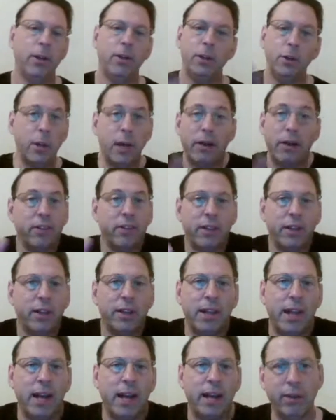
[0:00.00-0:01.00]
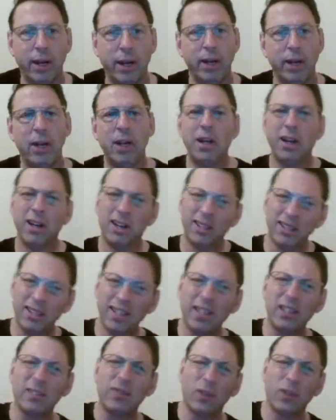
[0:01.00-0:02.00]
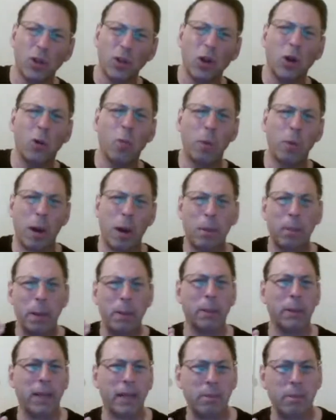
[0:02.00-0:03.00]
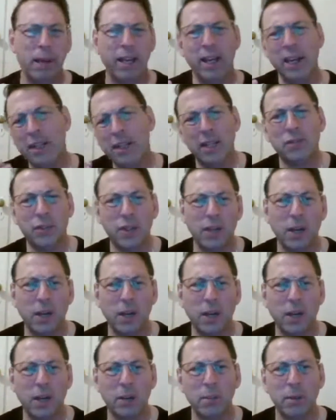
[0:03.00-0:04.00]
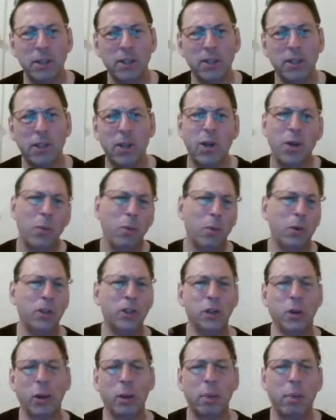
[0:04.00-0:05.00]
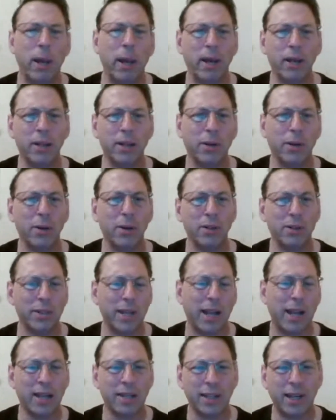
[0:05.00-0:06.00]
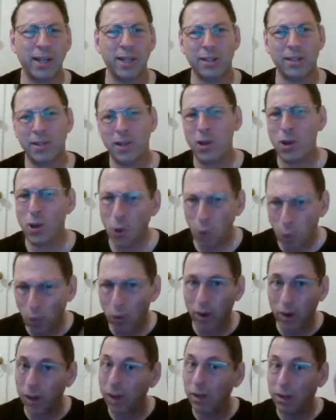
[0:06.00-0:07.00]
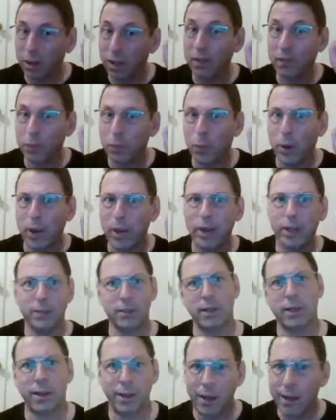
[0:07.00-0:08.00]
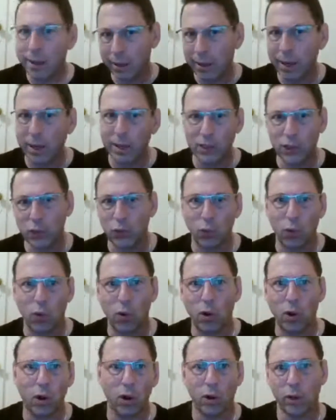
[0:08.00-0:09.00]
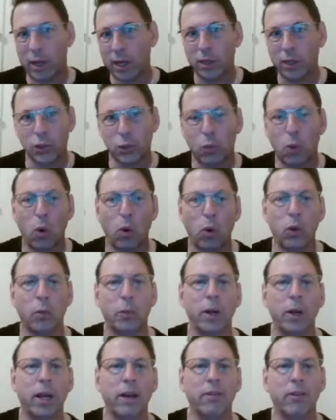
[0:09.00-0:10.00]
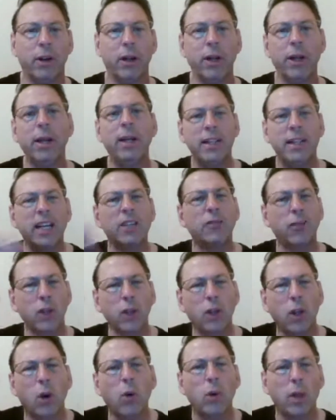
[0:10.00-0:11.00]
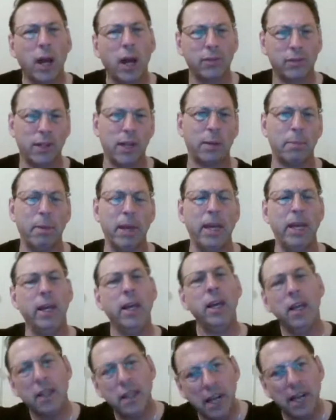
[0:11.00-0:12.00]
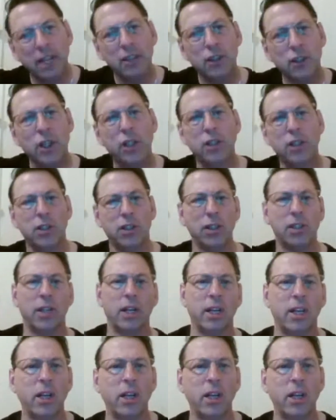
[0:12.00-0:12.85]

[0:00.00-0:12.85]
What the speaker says: You haven't done that, right? Because that's for lowbrow people like me. That's for dummies with Joey Beggar Donuts accents who want to lift weights and get strong or get swole or whatever. That's for lowlifes like me, not geniuses like you.